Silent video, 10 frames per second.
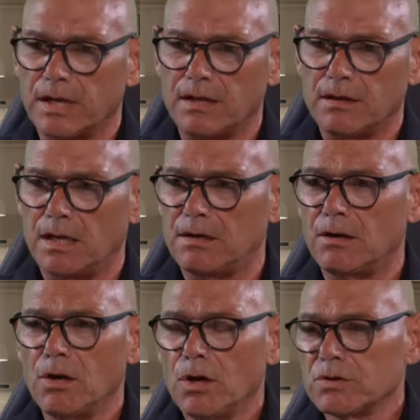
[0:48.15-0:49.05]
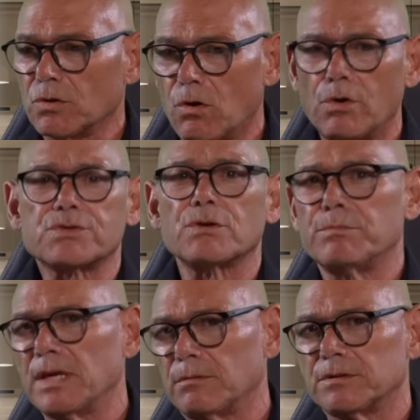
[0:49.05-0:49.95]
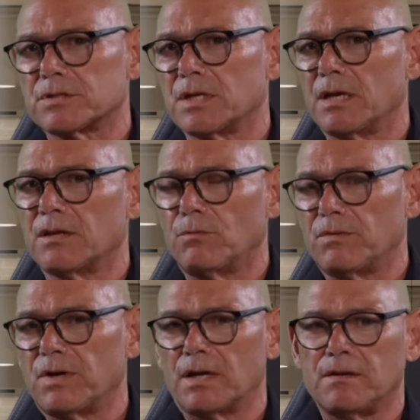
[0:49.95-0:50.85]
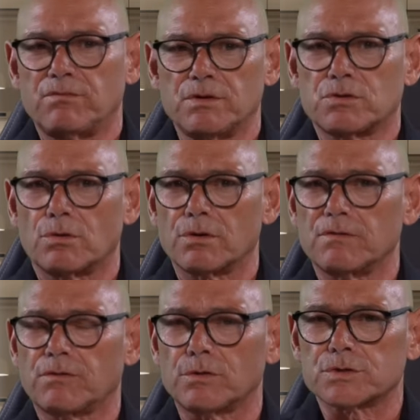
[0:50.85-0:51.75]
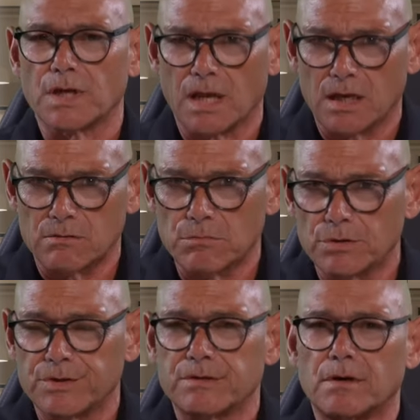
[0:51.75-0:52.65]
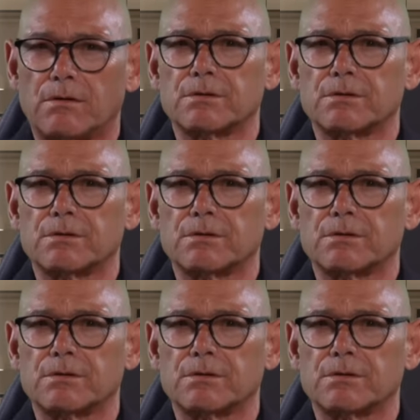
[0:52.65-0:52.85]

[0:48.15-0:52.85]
And then to also be able to say that we've got inventory of close to $8 million